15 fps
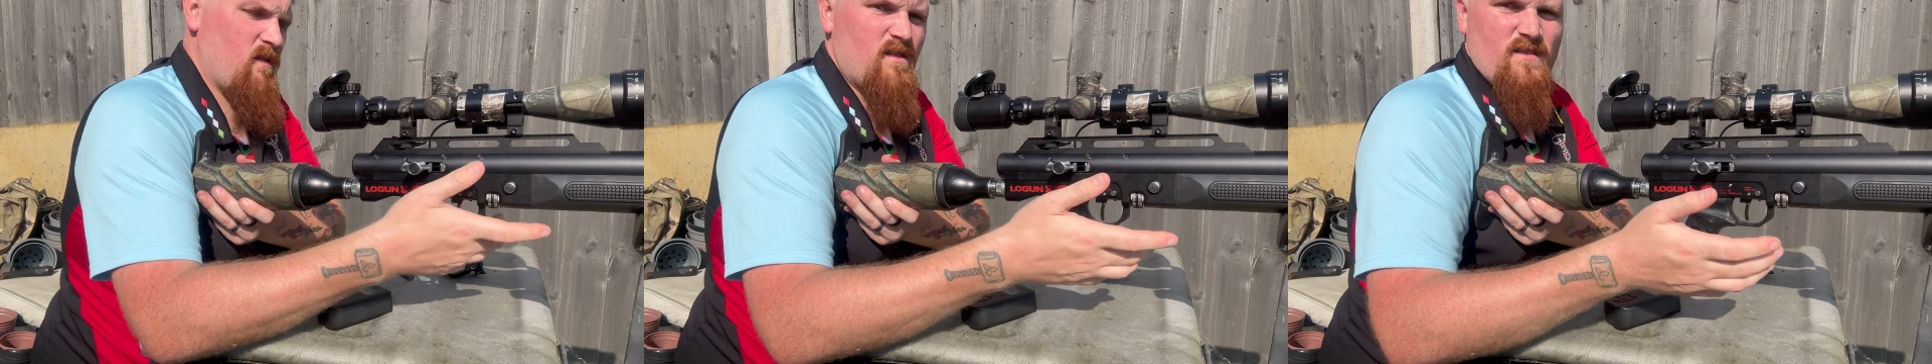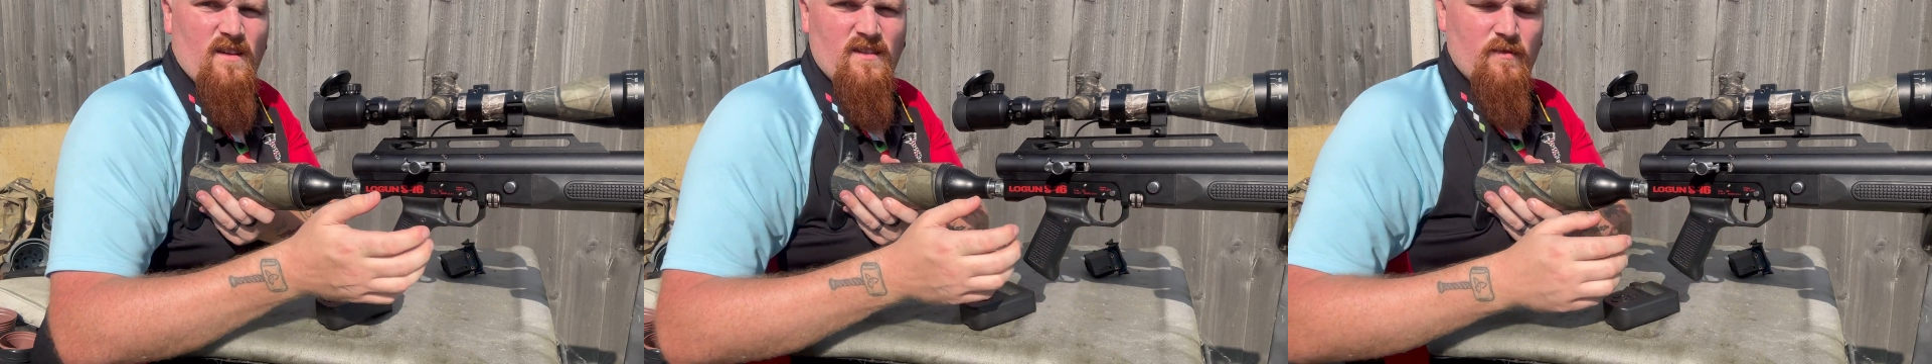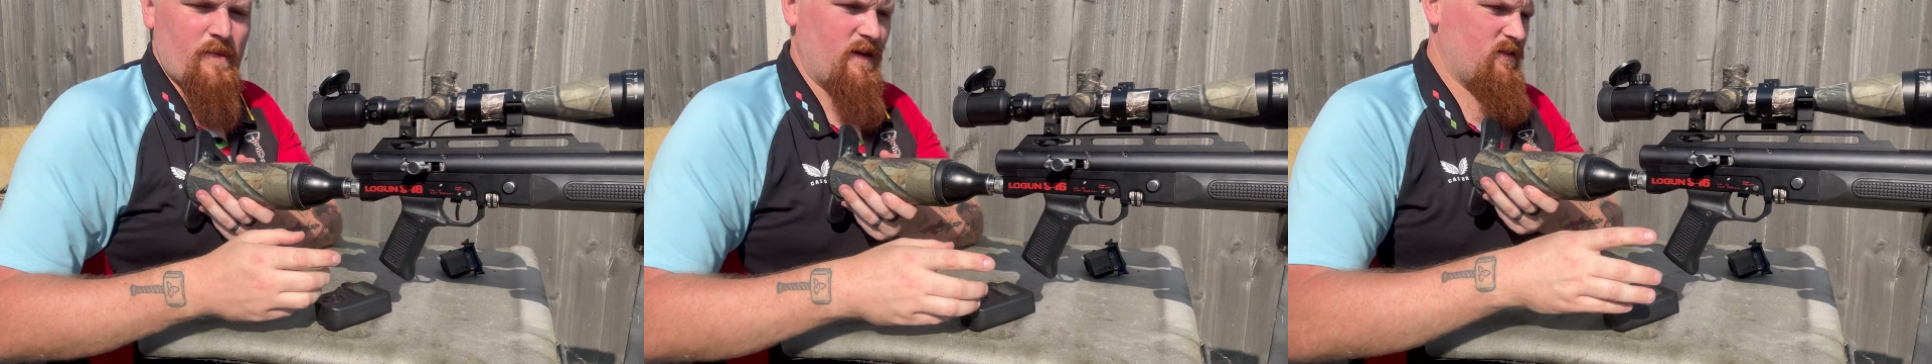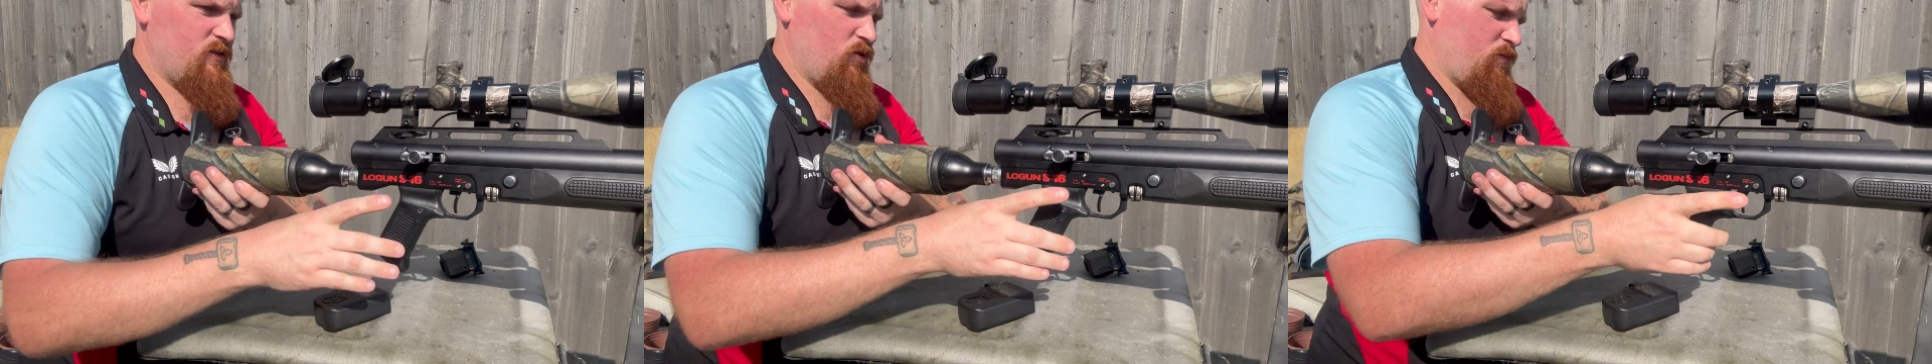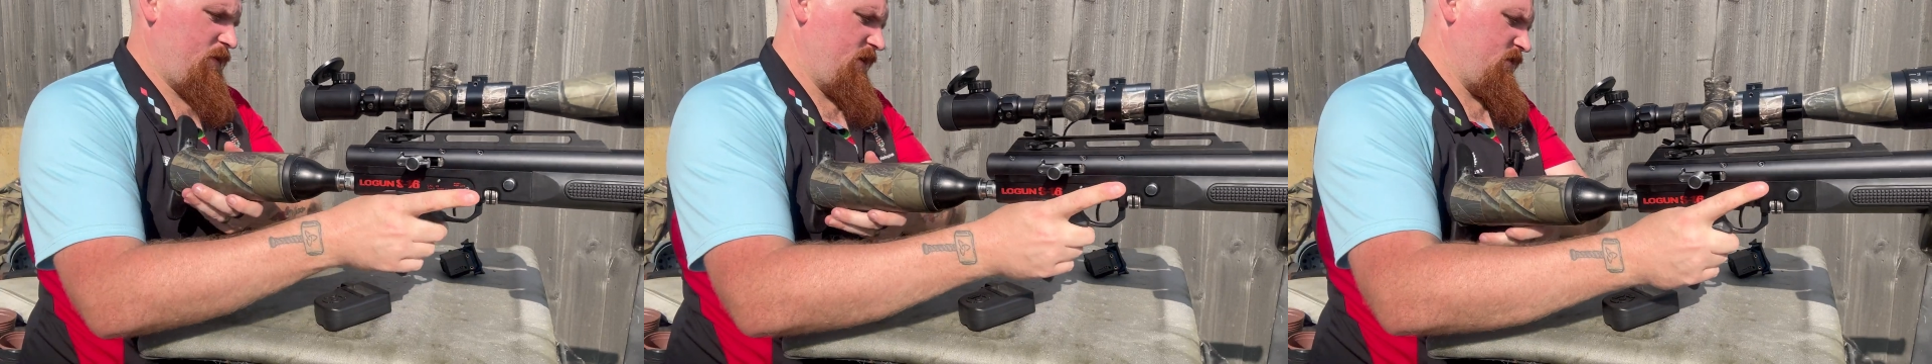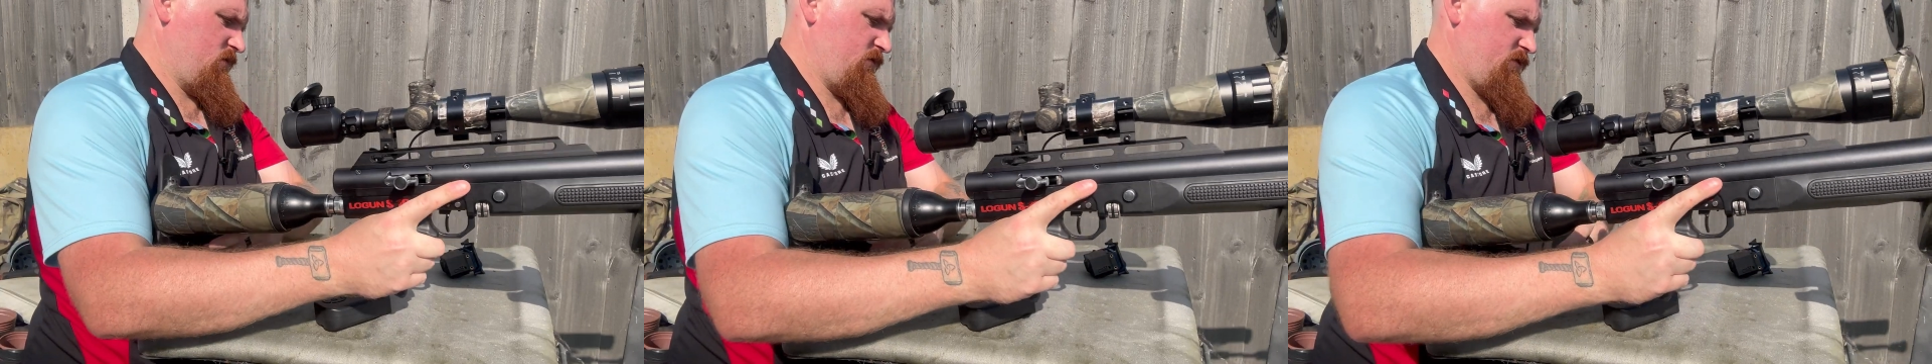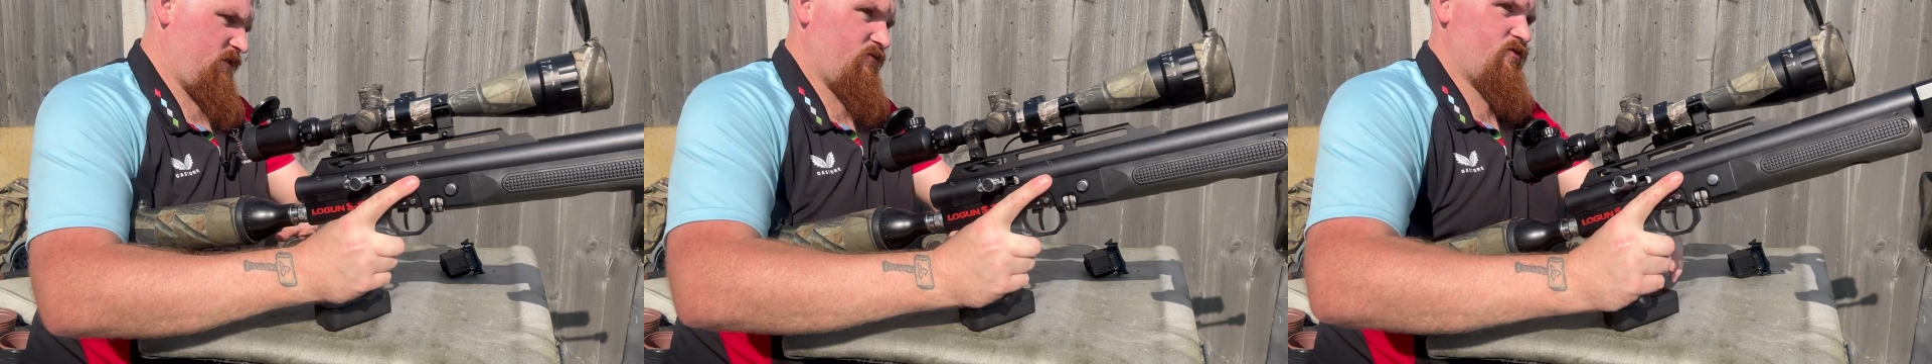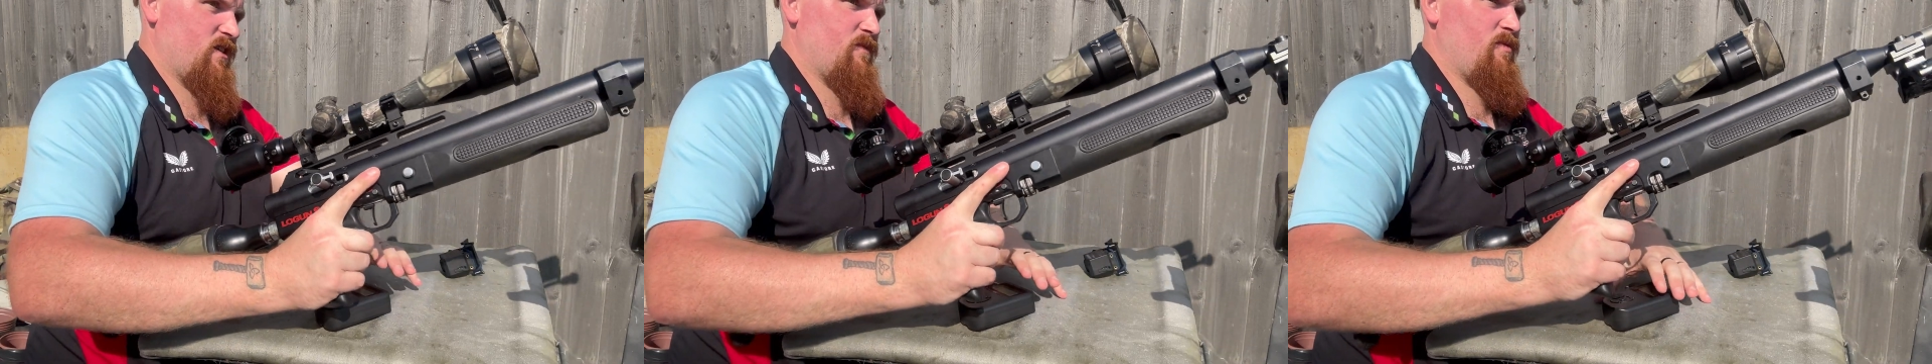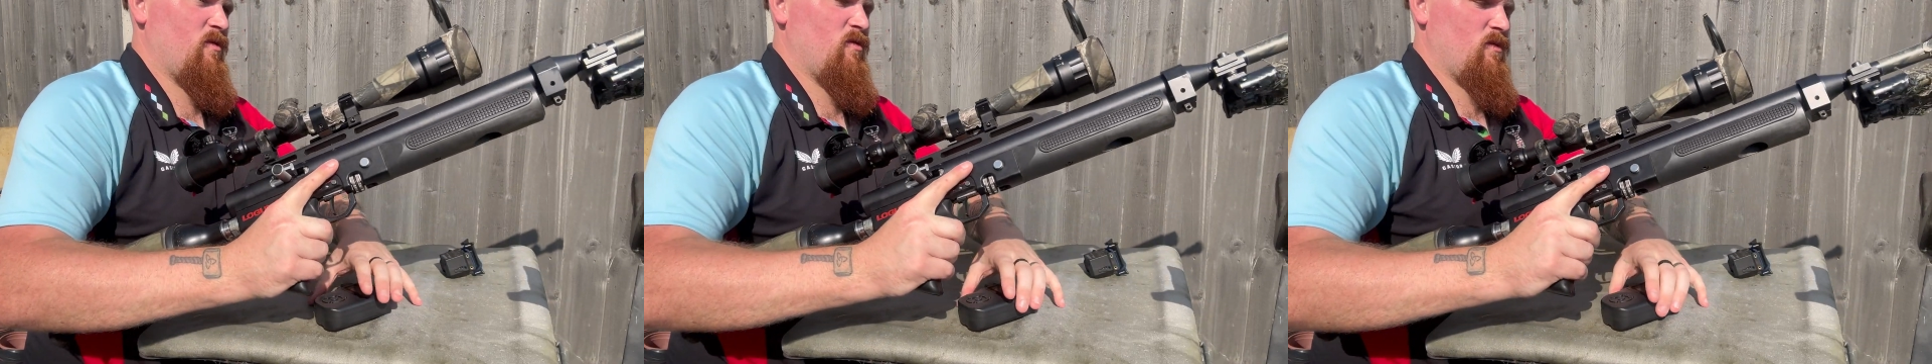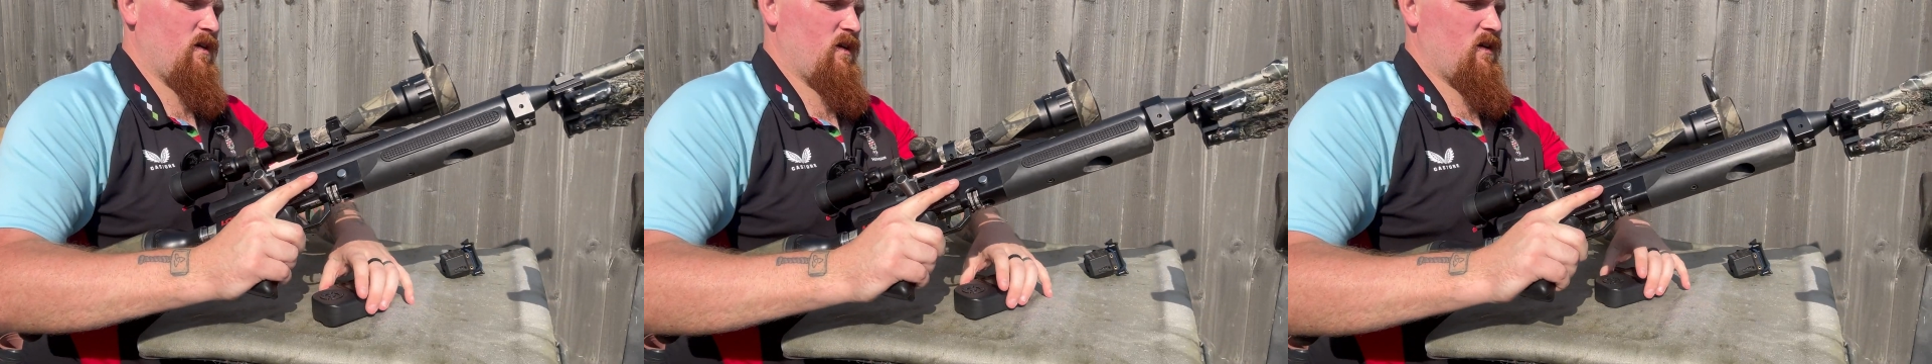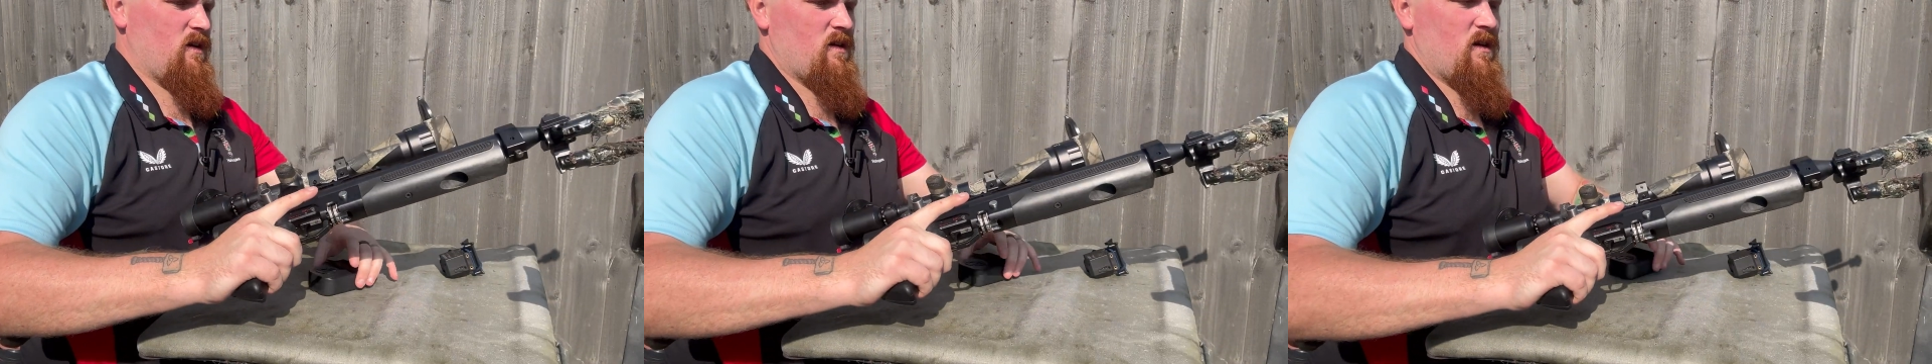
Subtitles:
So it's about £2 for your trigger pull weight,